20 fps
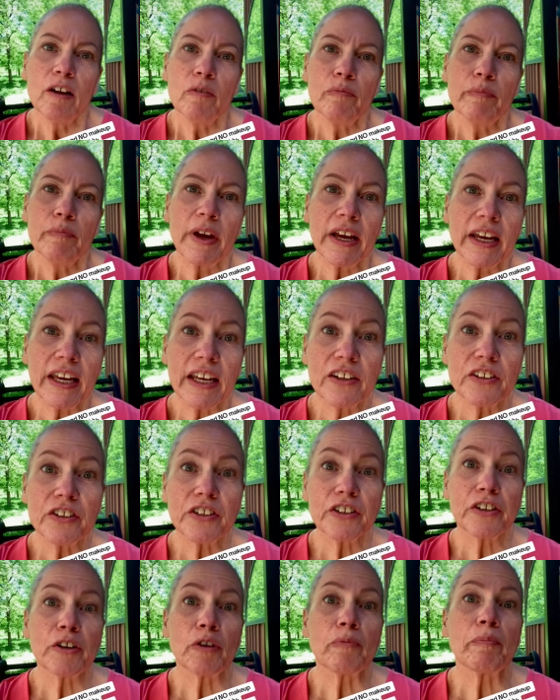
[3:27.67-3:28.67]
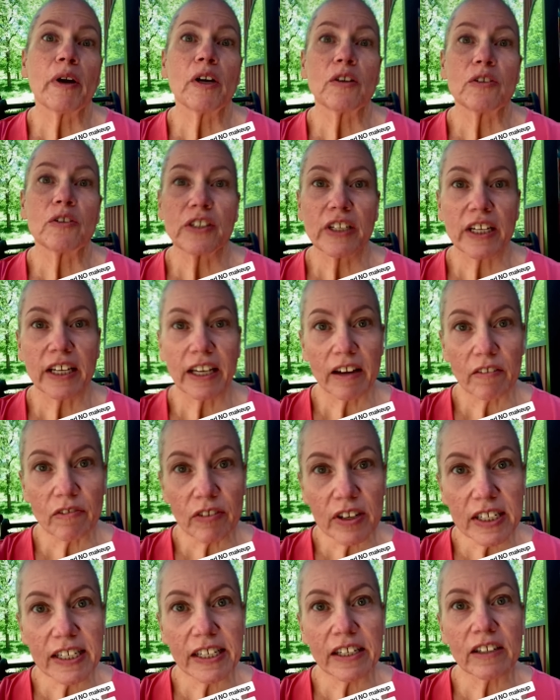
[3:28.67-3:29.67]
making sure you're posting every
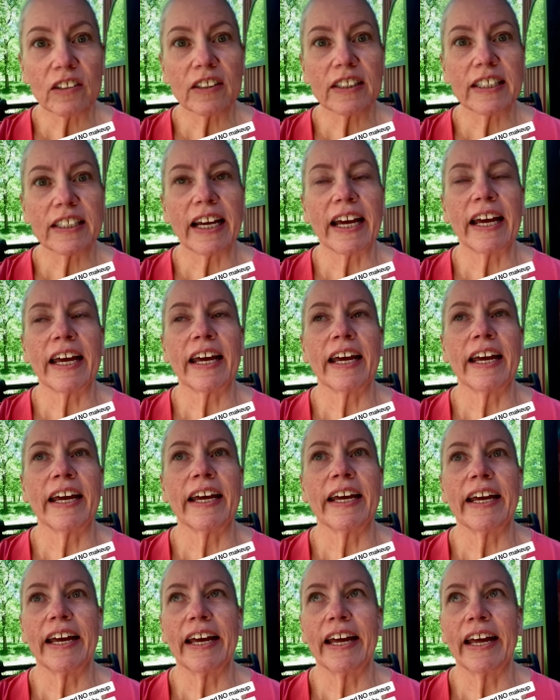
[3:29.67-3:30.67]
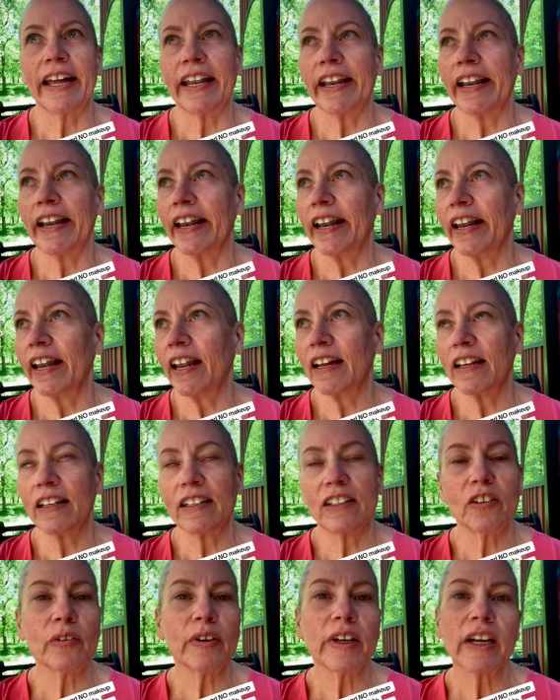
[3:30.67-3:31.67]
single day and
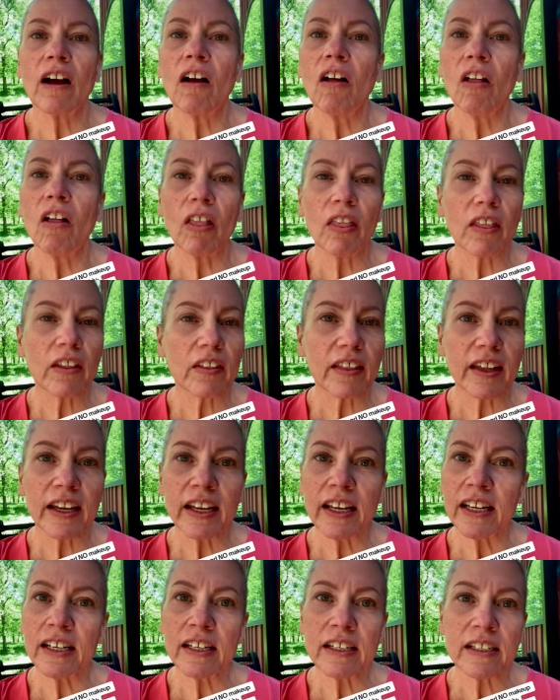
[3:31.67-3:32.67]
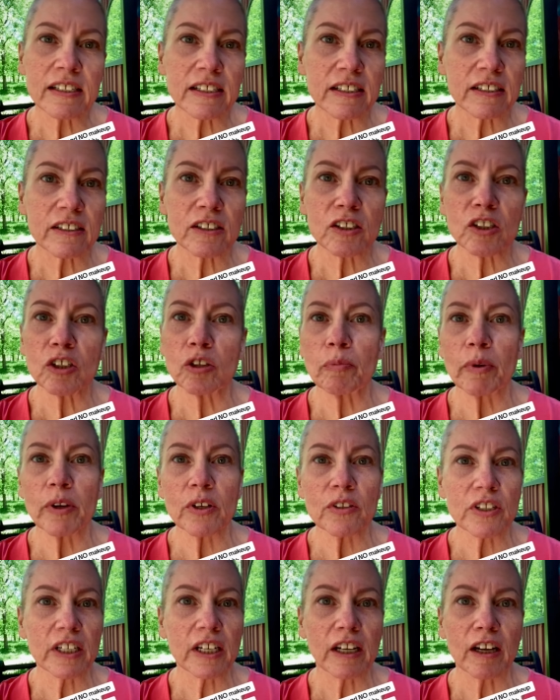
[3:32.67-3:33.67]
doing all the things that are
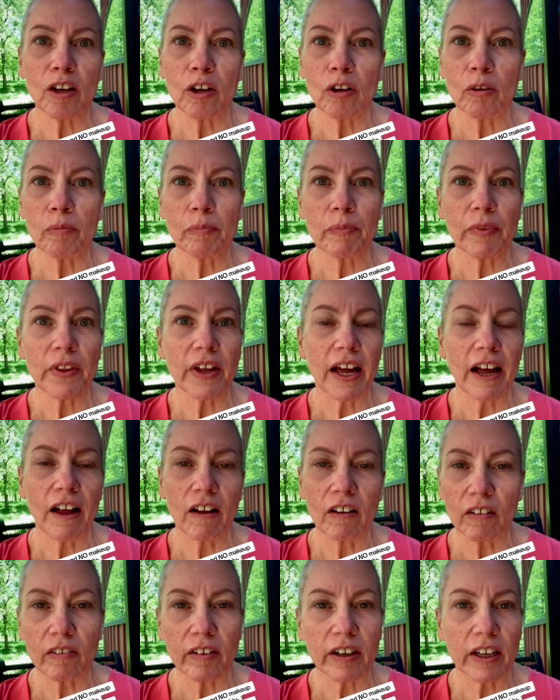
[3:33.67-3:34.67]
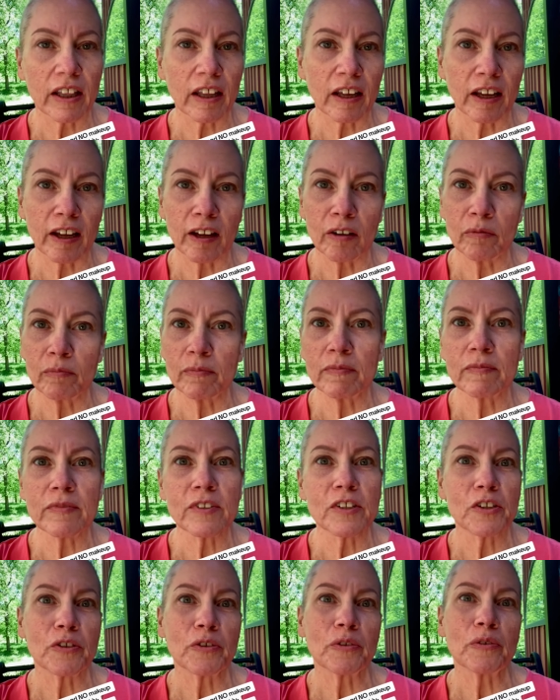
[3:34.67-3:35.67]
supposed to help the algorithm
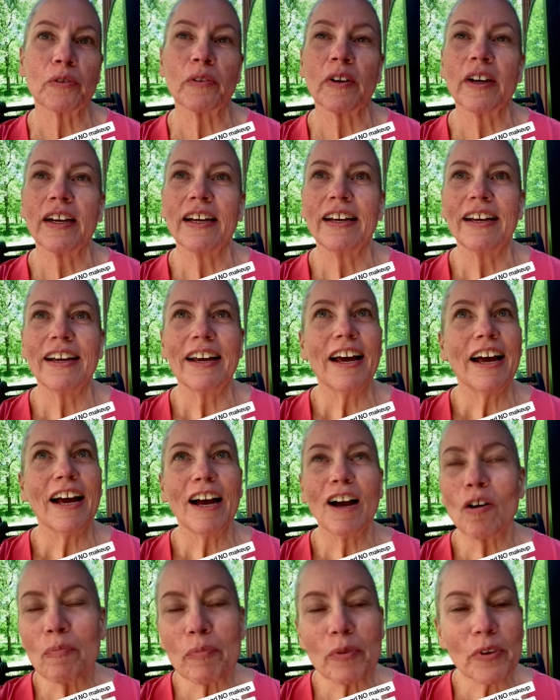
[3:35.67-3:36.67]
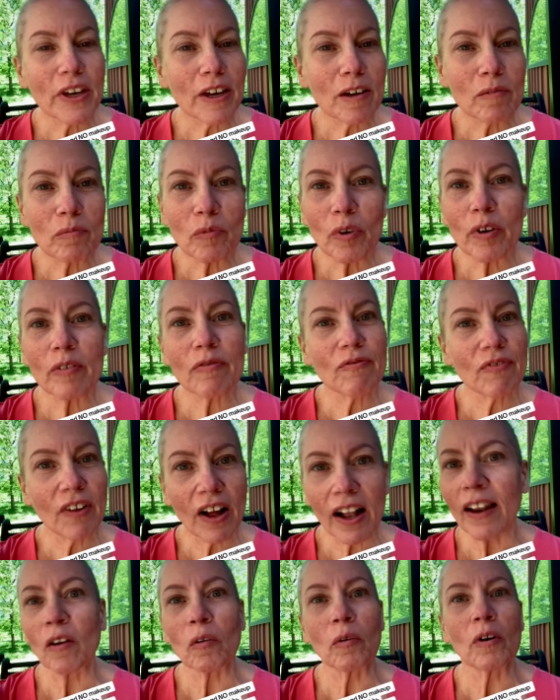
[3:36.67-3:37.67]
to help you get more
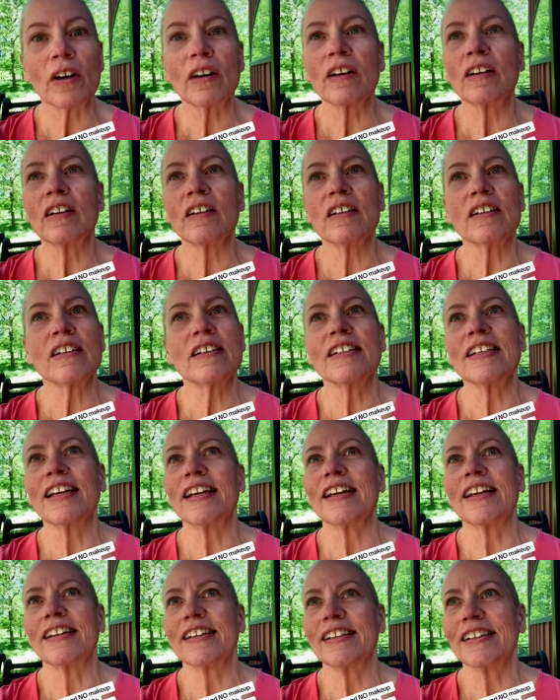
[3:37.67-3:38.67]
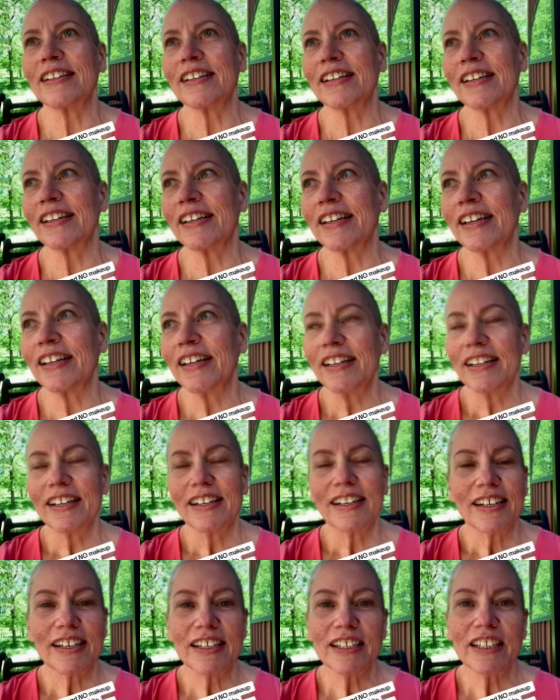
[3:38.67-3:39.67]
followers, and
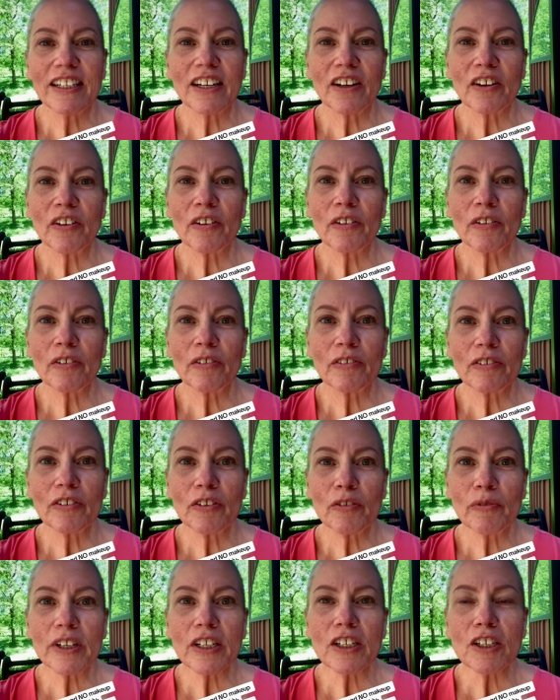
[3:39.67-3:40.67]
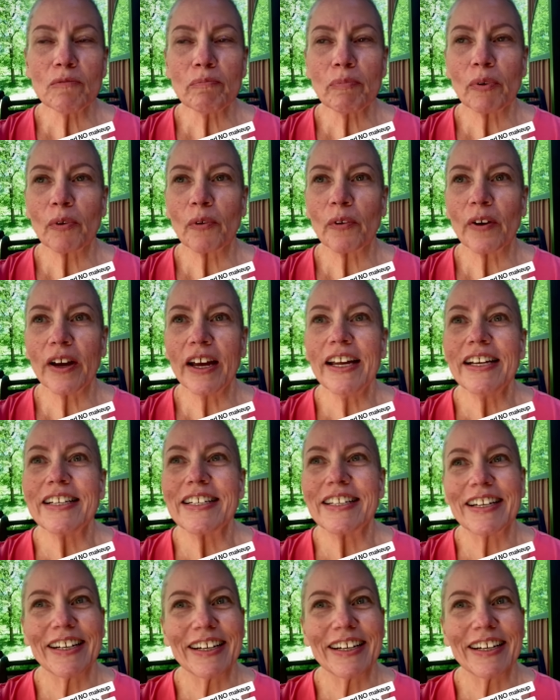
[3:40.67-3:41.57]
you know, you reach a point,